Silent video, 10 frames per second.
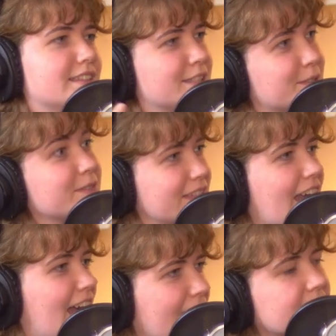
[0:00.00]
This is
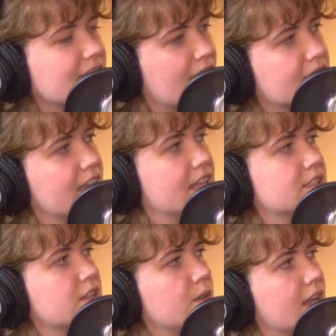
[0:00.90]
yeah, exactly. And
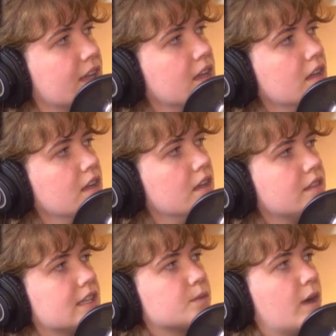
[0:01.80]
so like
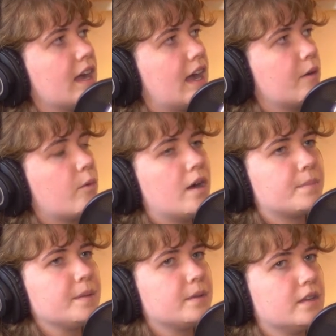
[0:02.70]
that's why I want
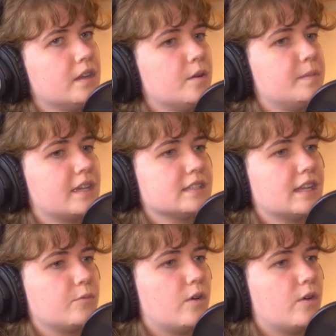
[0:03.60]
people to know, because I